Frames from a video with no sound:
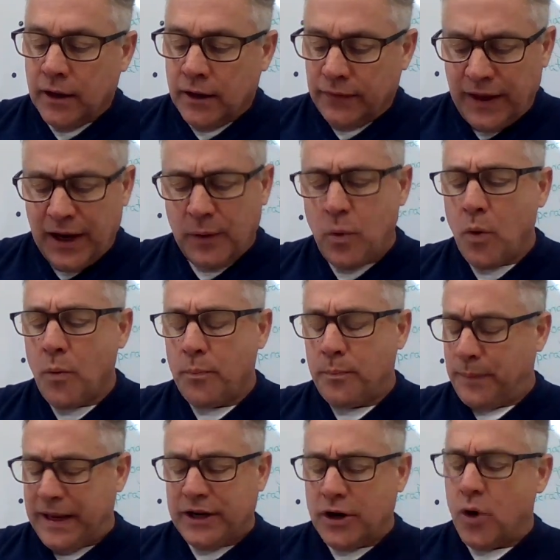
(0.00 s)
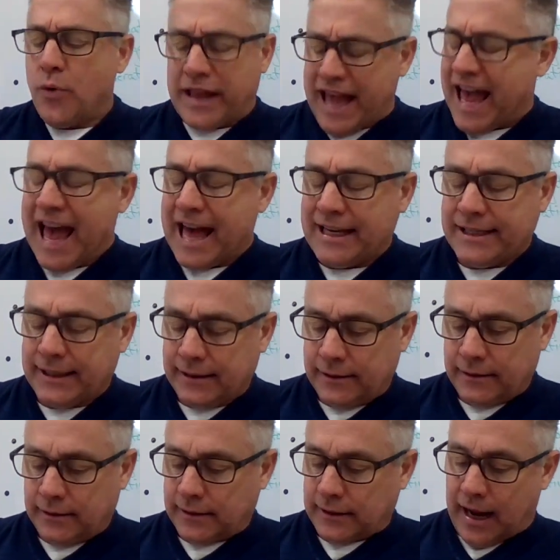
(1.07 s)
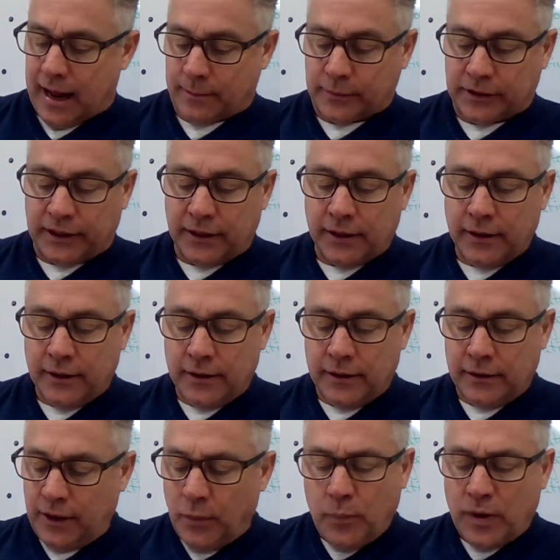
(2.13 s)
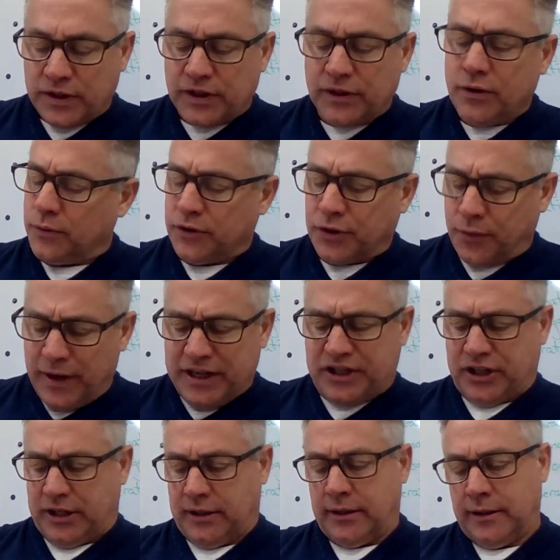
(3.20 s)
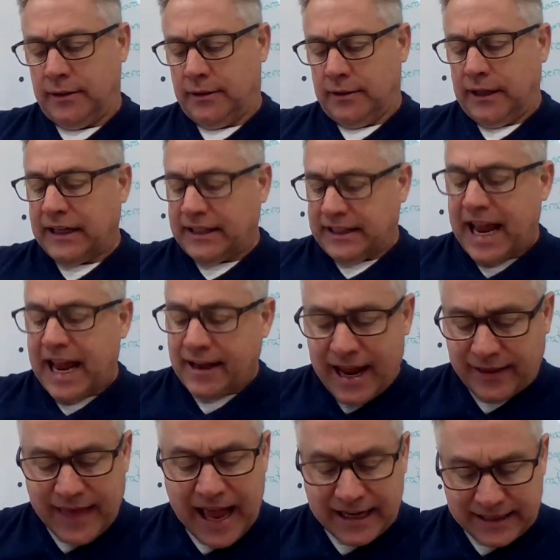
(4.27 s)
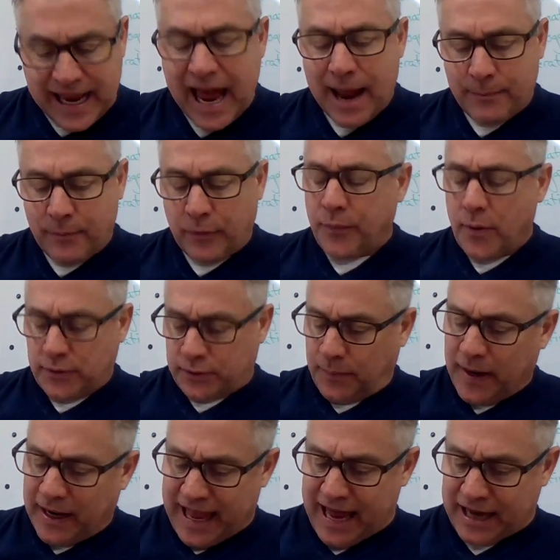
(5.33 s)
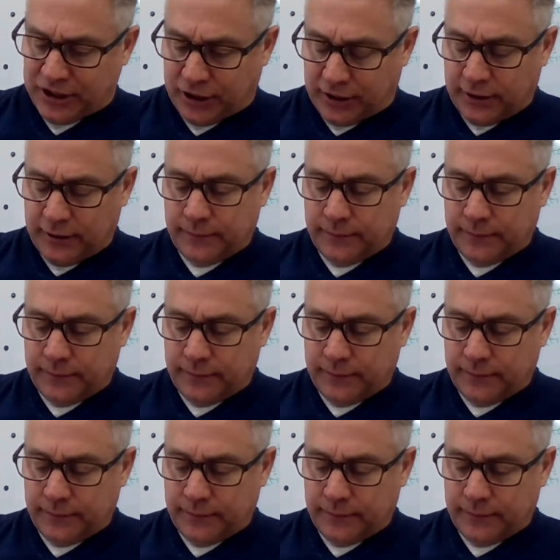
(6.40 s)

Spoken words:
There won't be no cat, said Homily. There wasn't no screeching. It's not like that time with Rosa Pickhatchet.